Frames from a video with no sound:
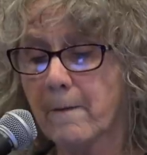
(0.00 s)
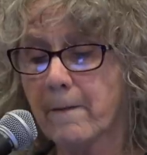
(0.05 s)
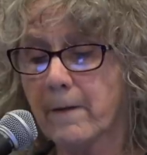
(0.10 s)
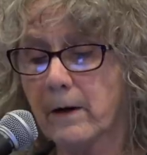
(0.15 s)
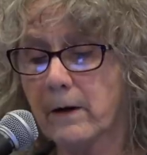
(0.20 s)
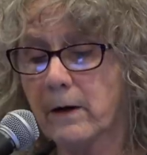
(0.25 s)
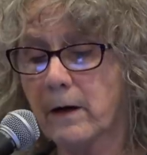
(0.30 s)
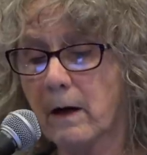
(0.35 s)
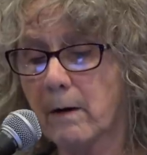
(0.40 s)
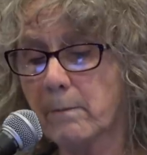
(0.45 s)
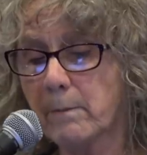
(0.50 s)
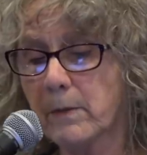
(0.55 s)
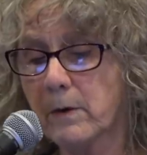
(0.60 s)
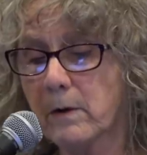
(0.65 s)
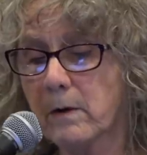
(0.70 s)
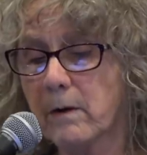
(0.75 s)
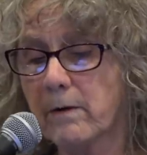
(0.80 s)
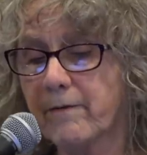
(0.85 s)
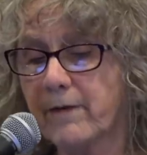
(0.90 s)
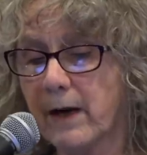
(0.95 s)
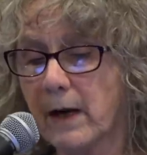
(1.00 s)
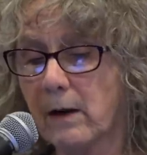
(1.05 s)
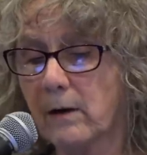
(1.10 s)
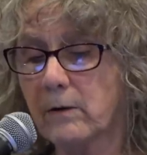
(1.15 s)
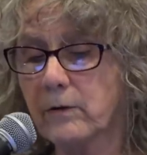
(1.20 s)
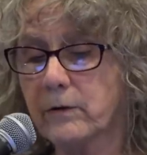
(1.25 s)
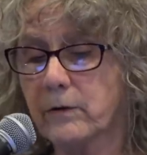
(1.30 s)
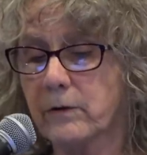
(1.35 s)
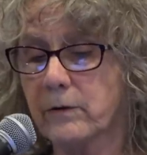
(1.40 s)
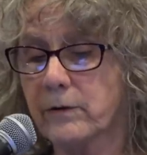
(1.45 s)
the number of
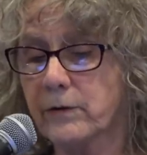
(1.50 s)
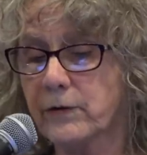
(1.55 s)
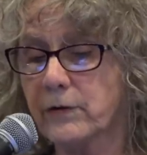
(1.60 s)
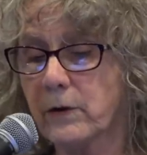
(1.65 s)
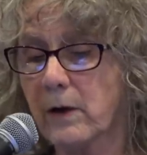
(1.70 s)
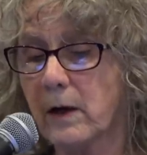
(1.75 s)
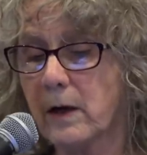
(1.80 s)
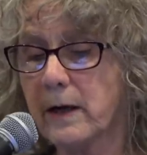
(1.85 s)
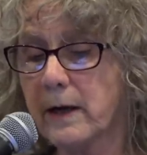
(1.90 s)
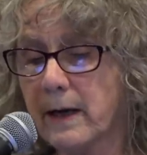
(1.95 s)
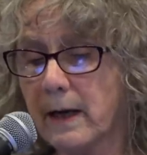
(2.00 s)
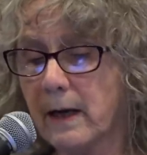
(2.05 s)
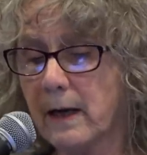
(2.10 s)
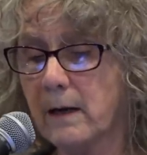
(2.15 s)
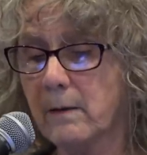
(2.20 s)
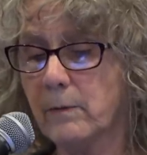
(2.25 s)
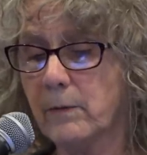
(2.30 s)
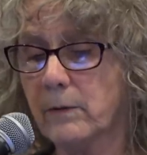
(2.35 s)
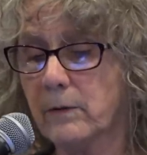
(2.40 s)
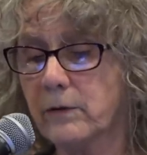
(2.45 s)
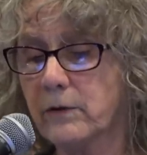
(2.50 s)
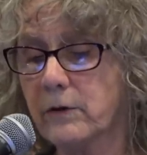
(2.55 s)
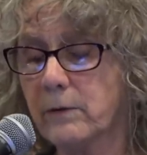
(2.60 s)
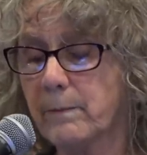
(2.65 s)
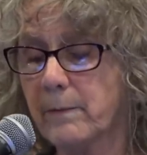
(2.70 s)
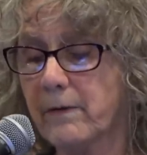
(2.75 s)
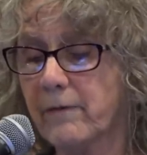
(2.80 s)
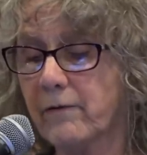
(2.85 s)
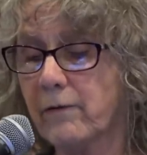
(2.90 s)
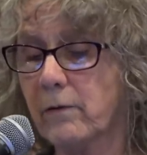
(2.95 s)
elders unable to
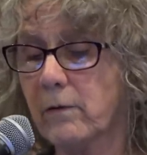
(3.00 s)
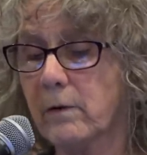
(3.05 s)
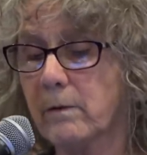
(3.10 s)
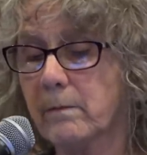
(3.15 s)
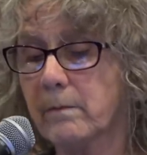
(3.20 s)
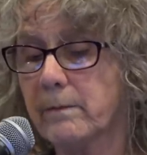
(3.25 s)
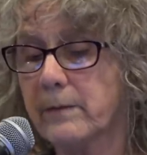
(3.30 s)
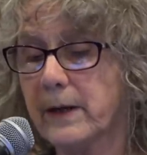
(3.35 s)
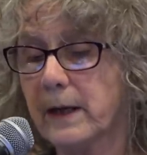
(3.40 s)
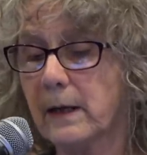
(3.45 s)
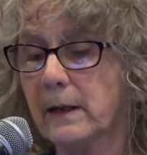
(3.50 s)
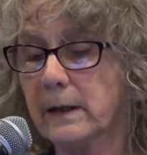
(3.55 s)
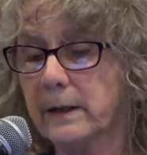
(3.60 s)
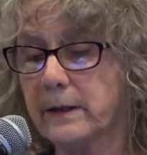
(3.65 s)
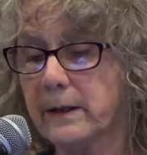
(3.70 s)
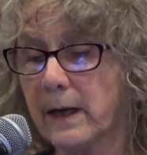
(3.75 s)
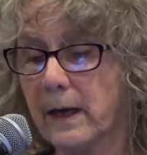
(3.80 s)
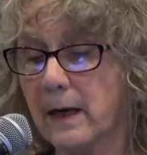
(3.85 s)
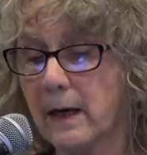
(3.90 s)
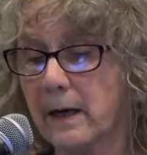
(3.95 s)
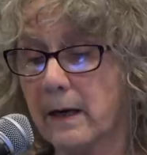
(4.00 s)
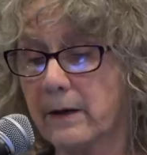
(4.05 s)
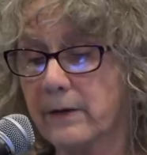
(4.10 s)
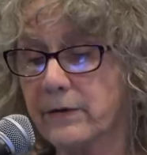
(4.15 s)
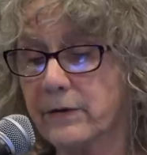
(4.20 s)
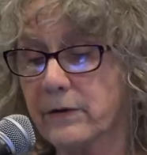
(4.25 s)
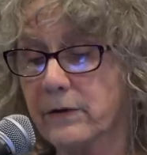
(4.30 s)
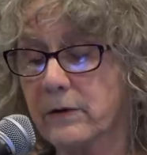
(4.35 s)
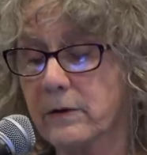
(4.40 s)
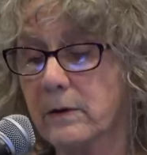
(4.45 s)
perform daily
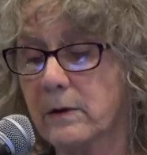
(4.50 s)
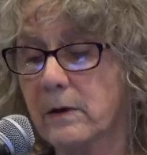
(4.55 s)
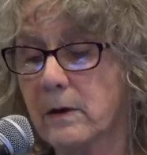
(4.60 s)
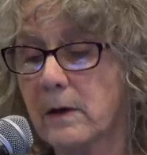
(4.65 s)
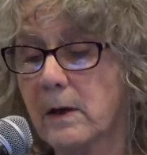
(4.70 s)
tasks